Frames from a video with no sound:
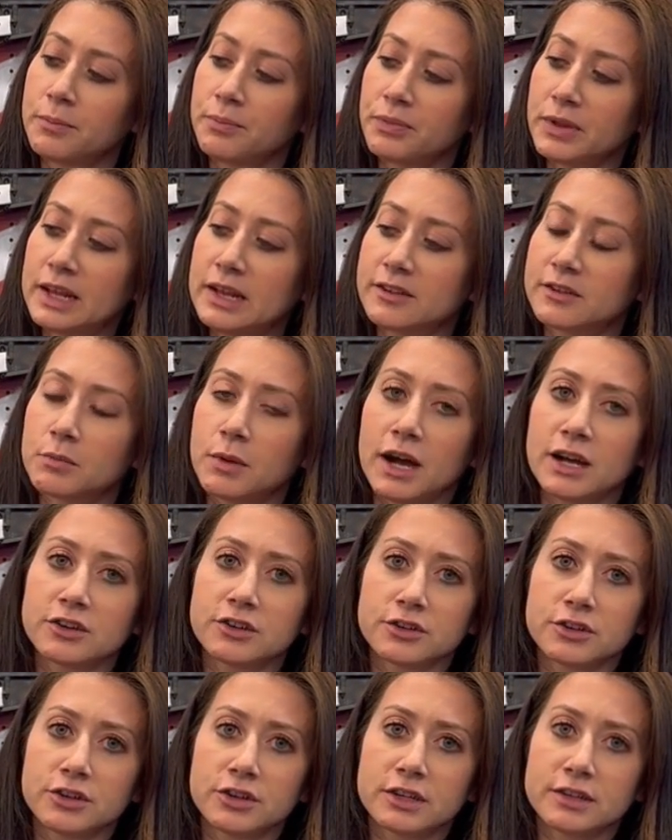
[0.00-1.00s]
It is
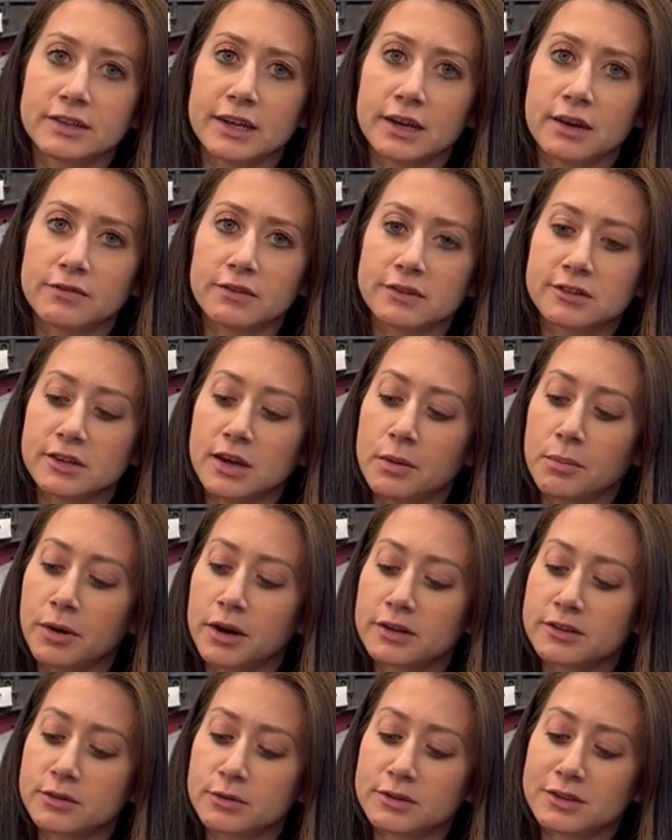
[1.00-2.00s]
modular. You can take off this top
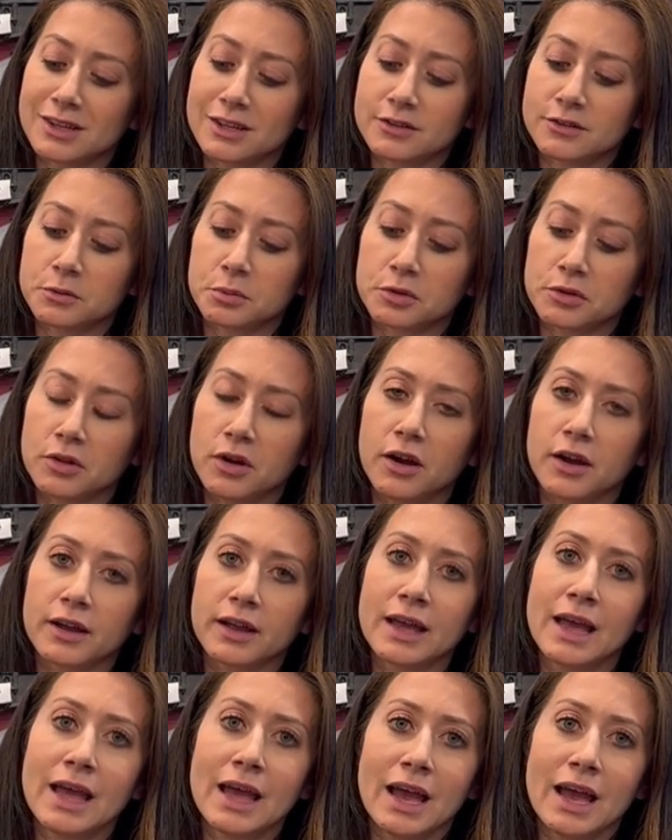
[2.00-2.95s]
part so it's not super long.